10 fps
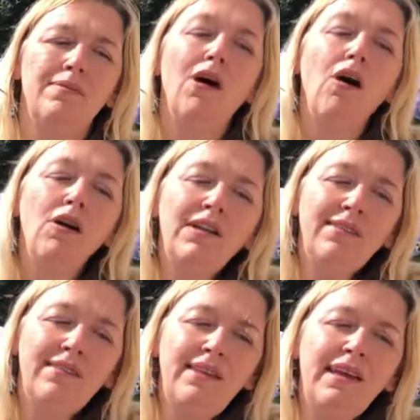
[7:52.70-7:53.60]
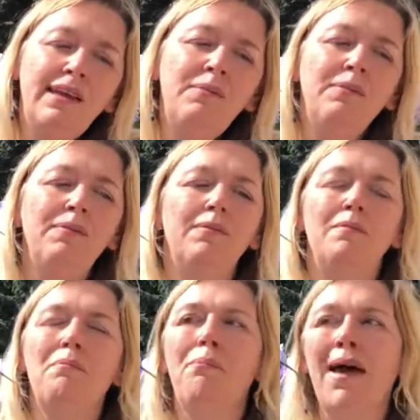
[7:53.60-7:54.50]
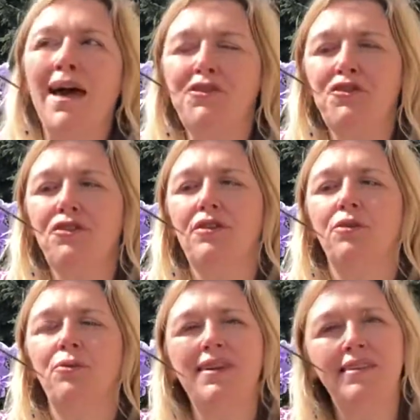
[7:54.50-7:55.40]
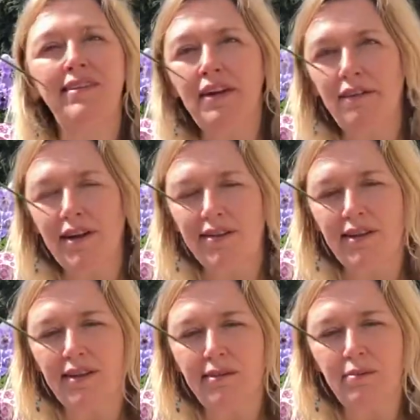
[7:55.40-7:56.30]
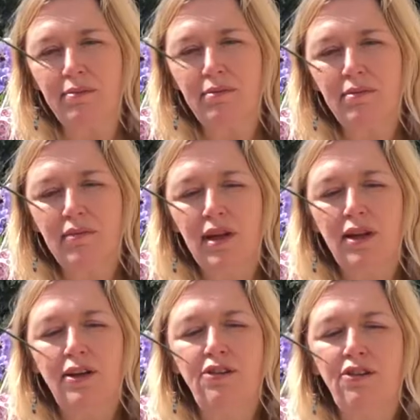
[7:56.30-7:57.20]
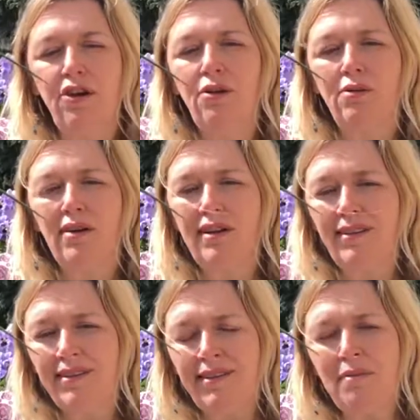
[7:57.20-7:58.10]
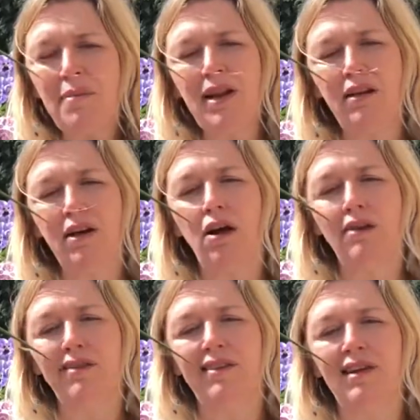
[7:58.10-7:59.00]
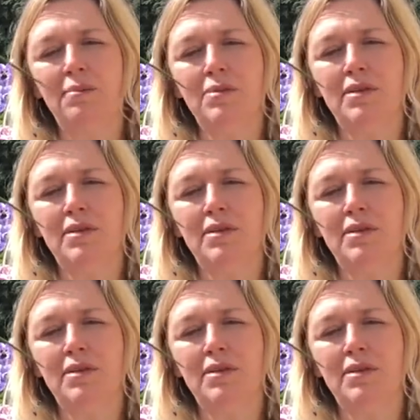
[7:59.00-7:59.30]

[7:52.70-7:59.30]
honesty matched with seriousness. So a similar concept.